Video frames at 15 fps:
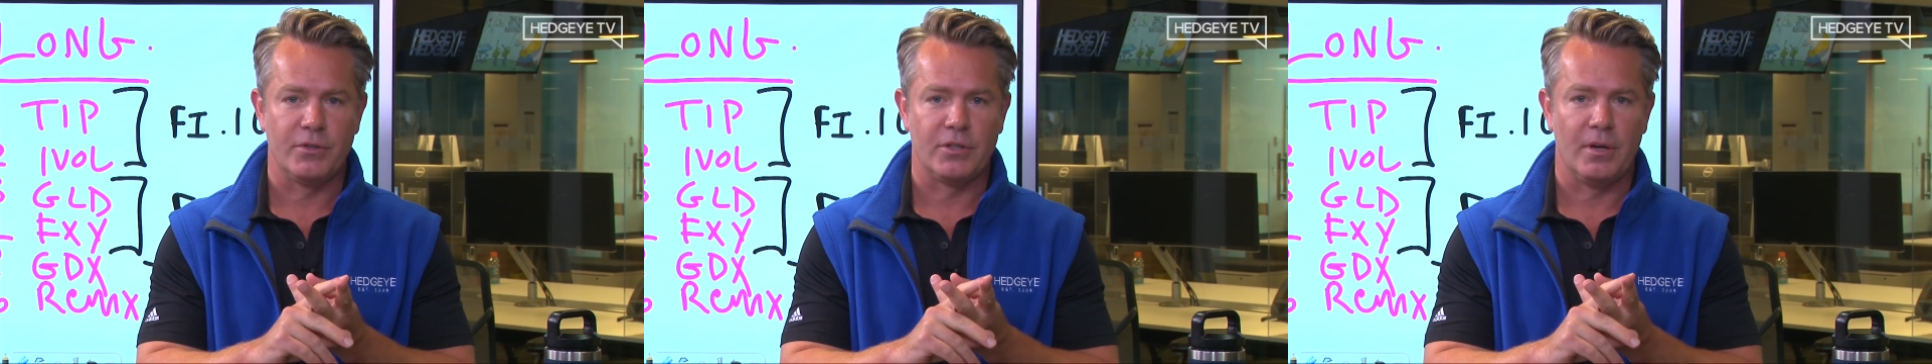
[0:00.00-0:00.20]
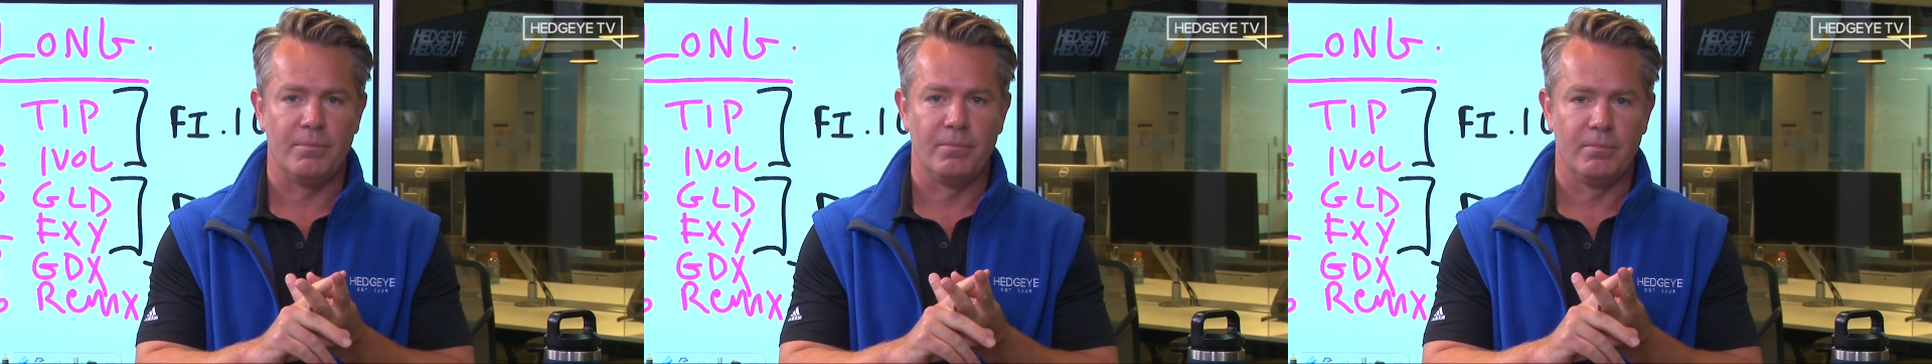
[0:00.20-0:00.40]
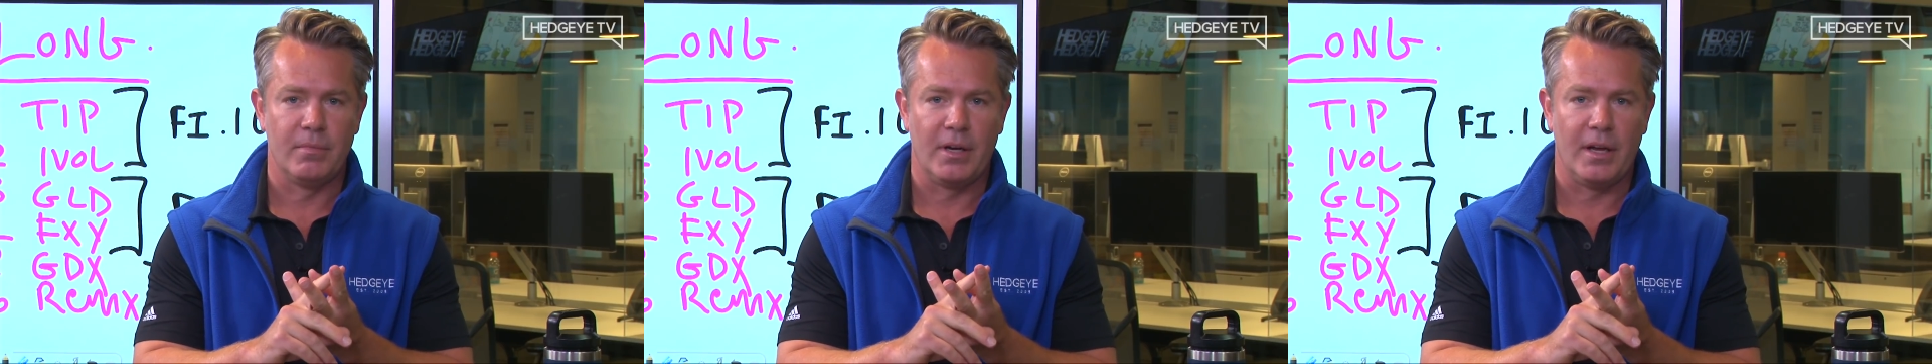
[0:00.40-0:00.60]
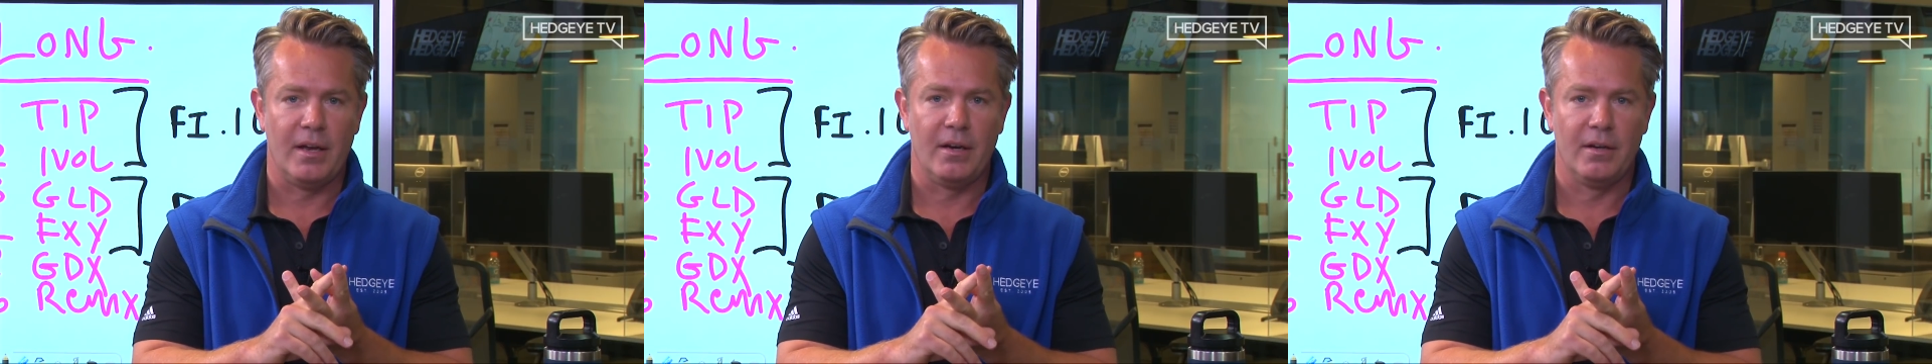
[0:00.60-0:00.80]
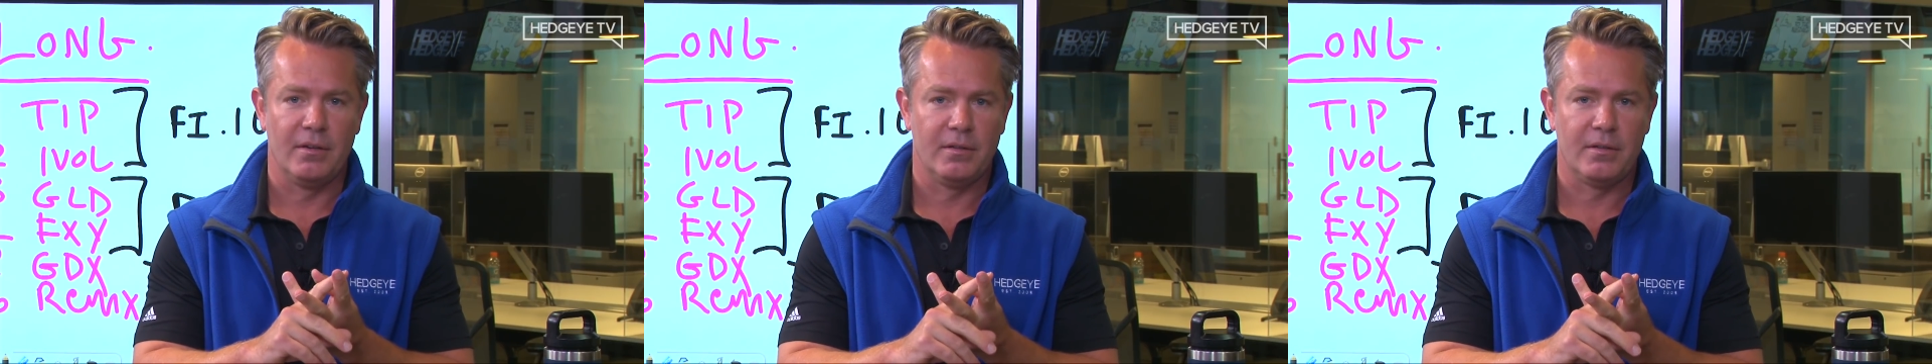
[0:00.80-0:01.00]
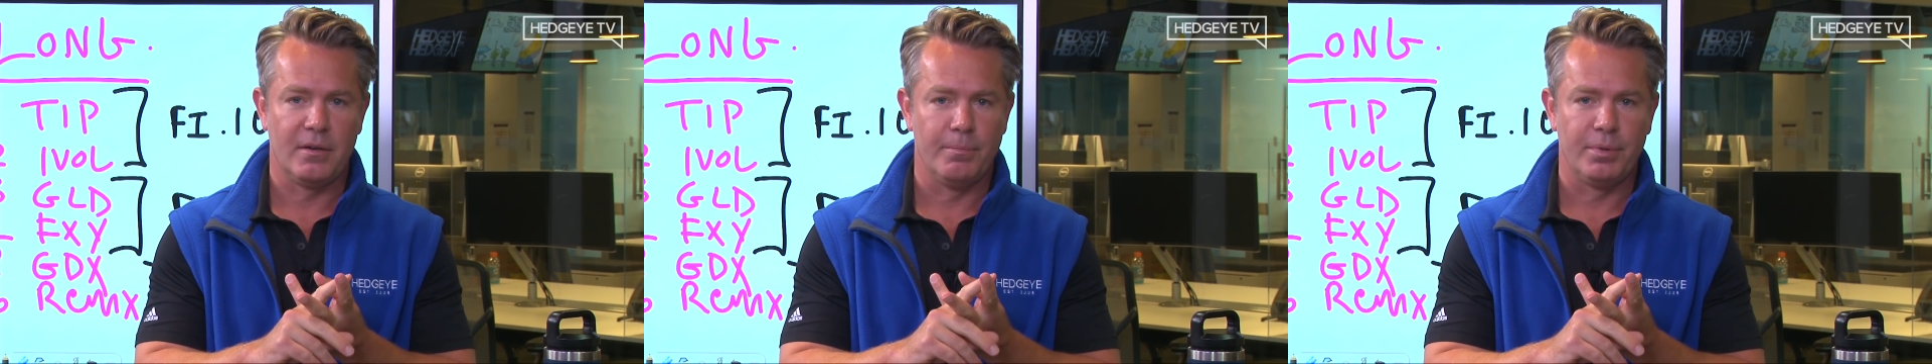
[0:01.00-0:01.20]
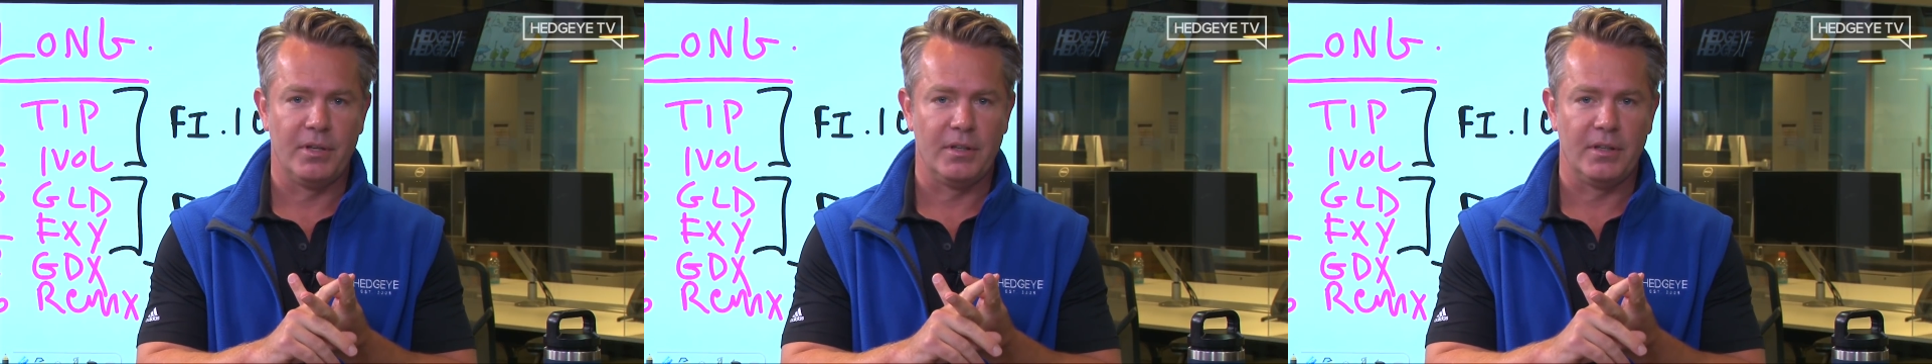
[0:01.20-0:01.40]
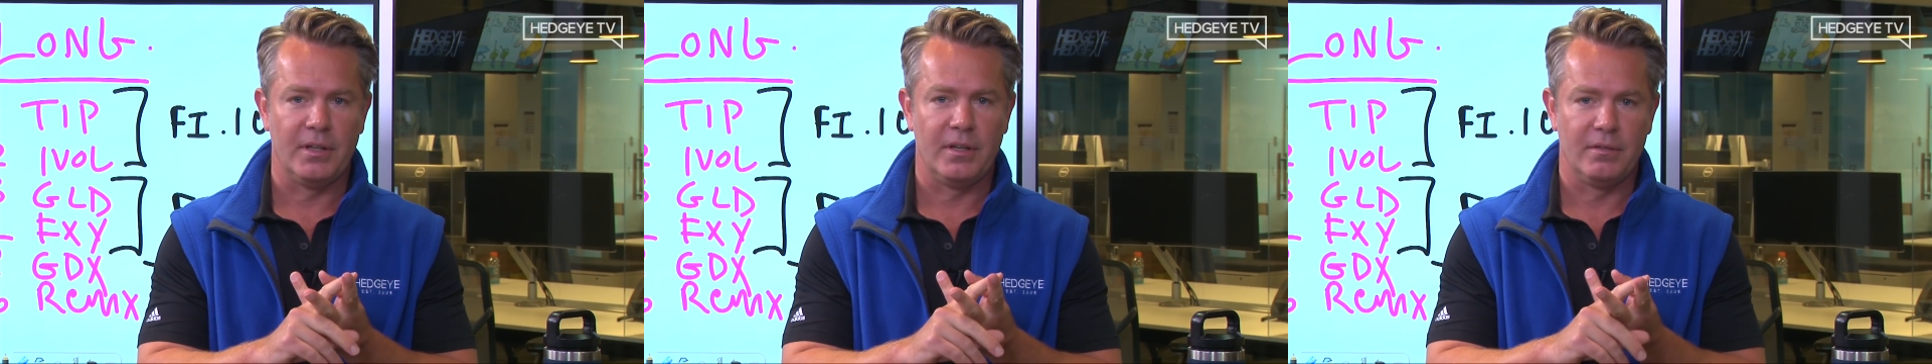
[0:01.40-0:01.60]
which I'm, again,
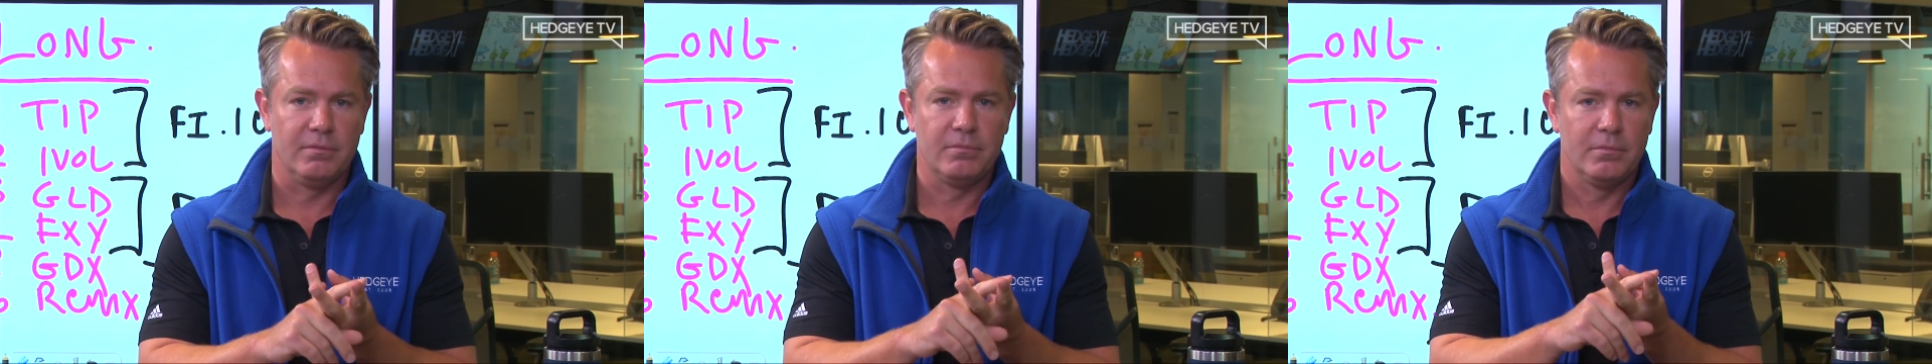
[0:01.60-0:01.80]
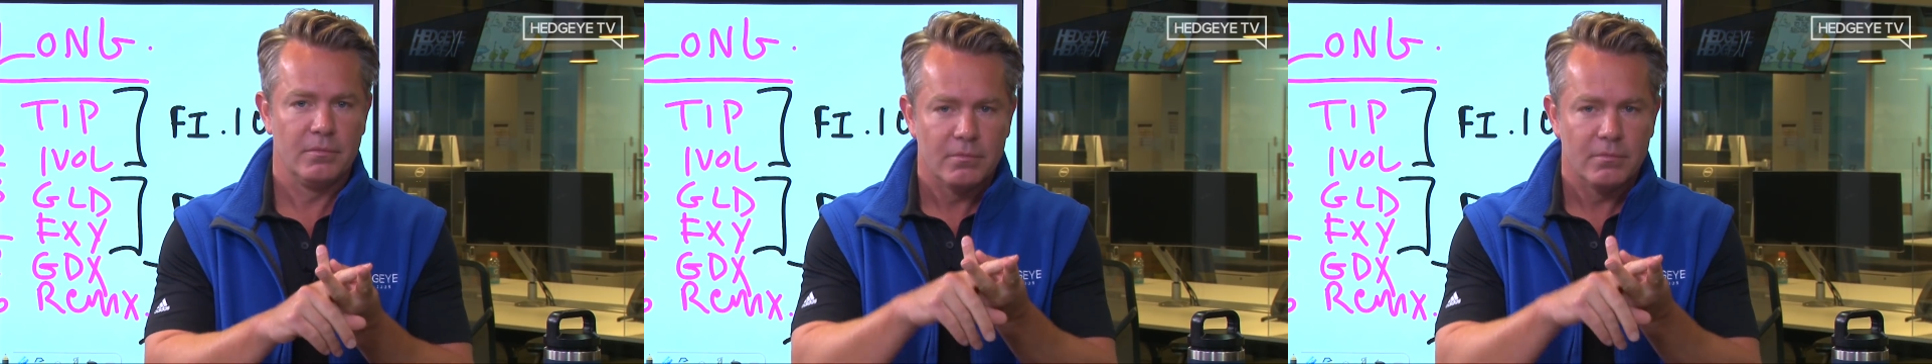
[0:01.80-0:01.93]
completely